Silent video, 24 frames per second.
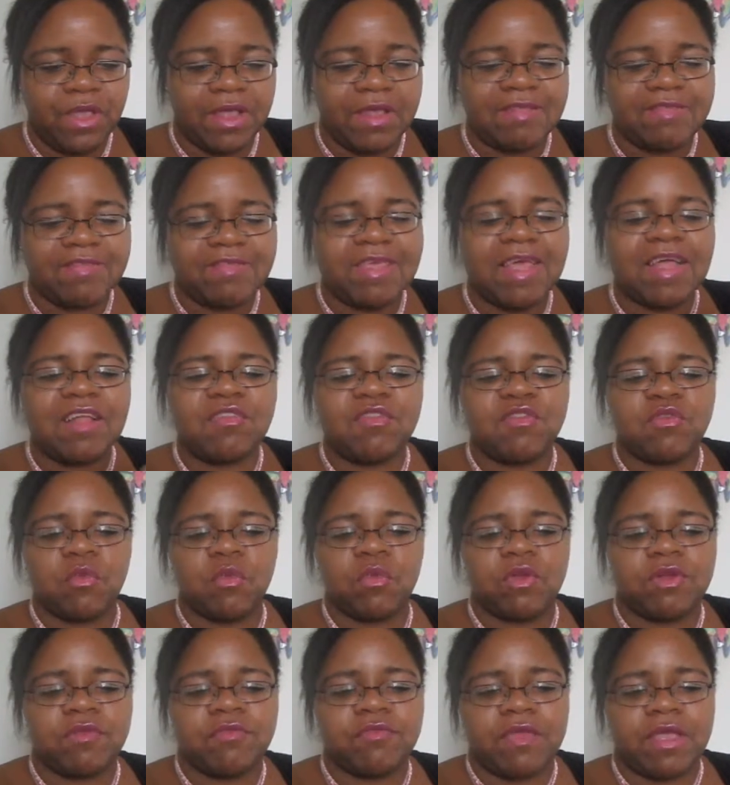it's got
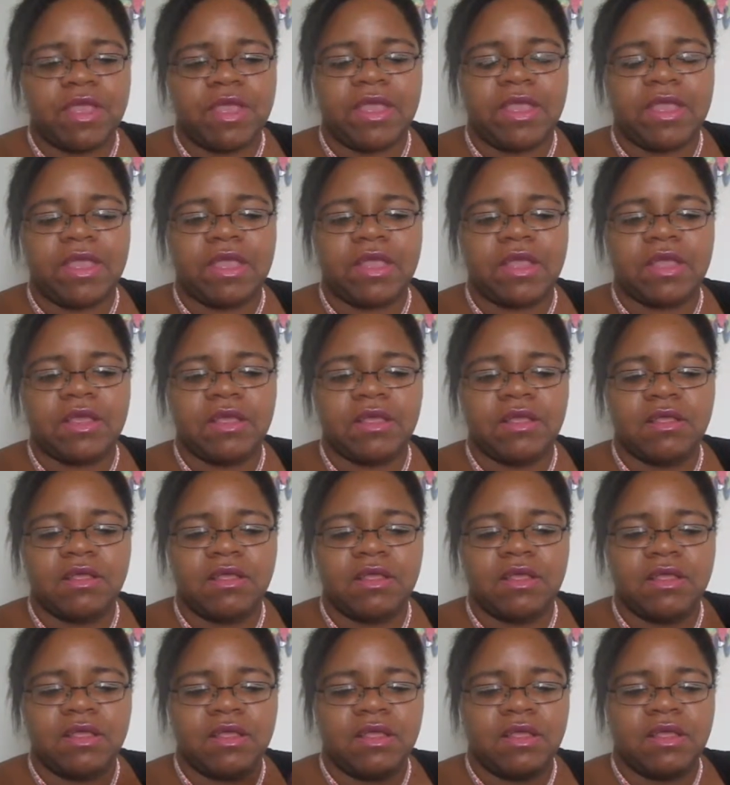sort of a,
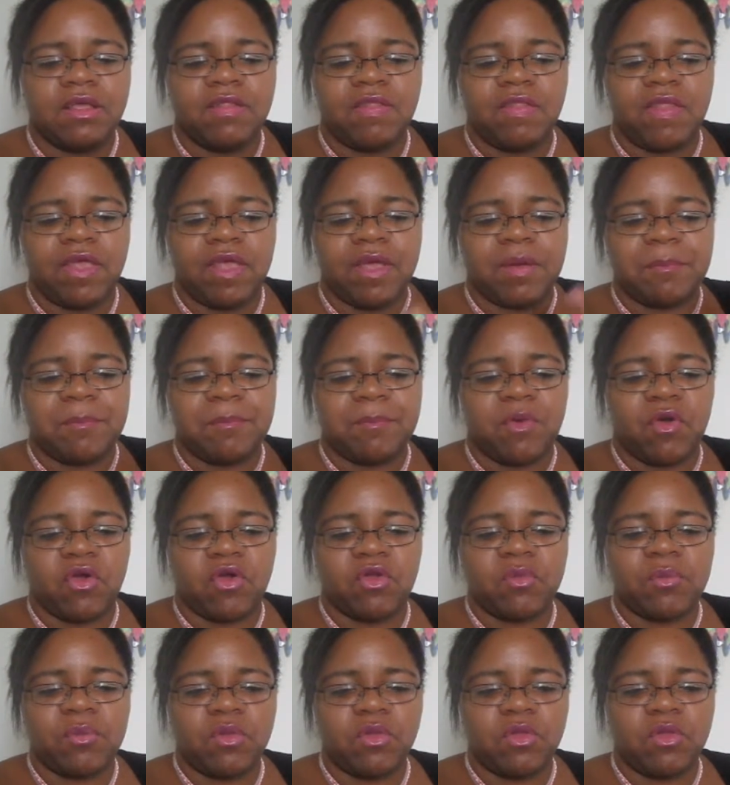like,
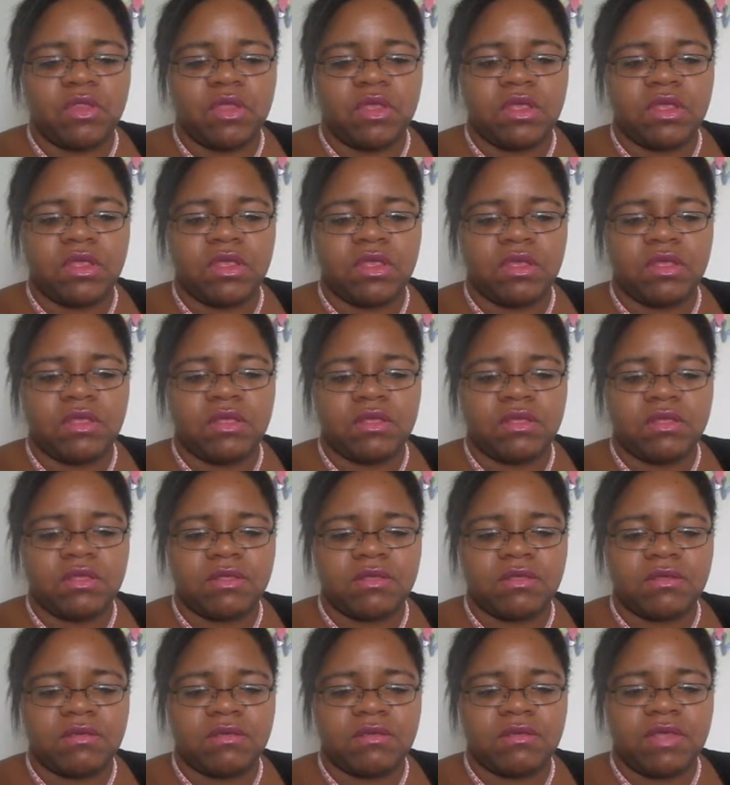marbly
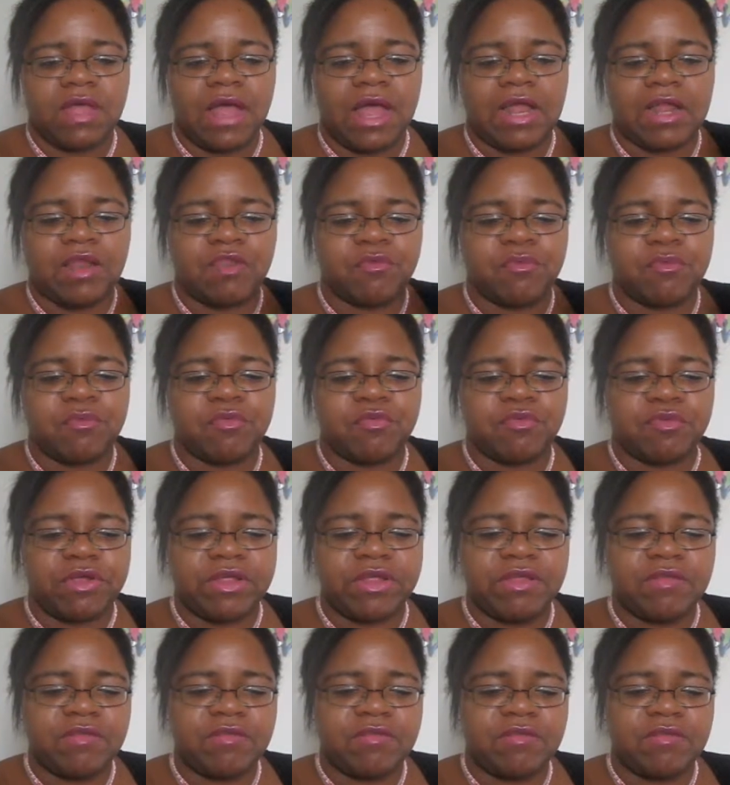kind of
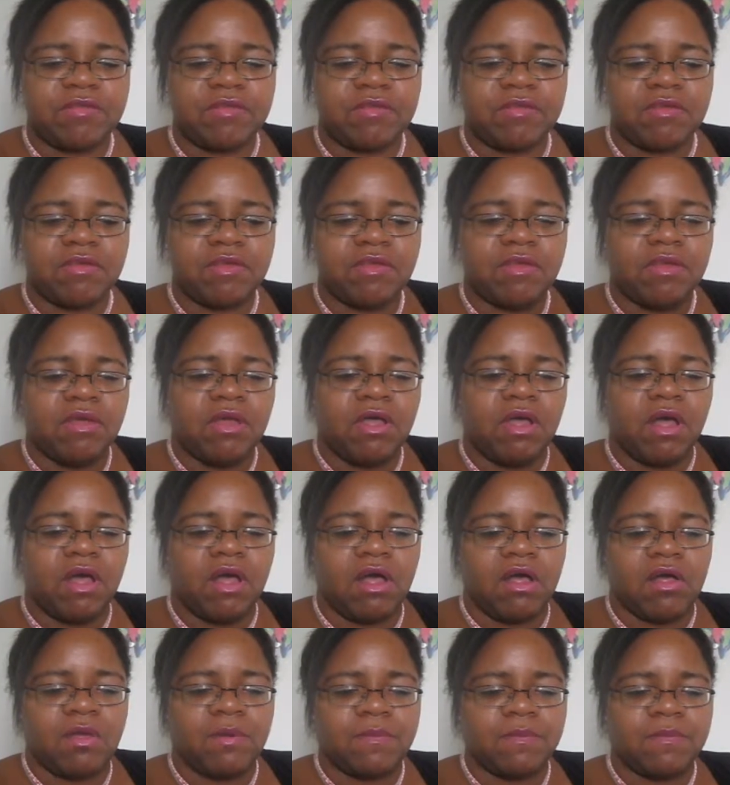print,
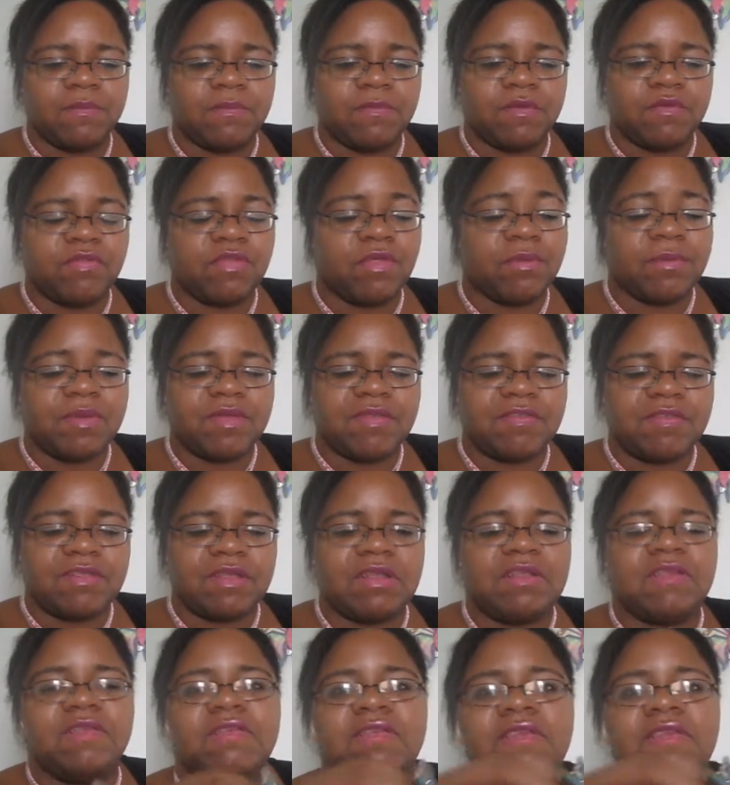if that makes any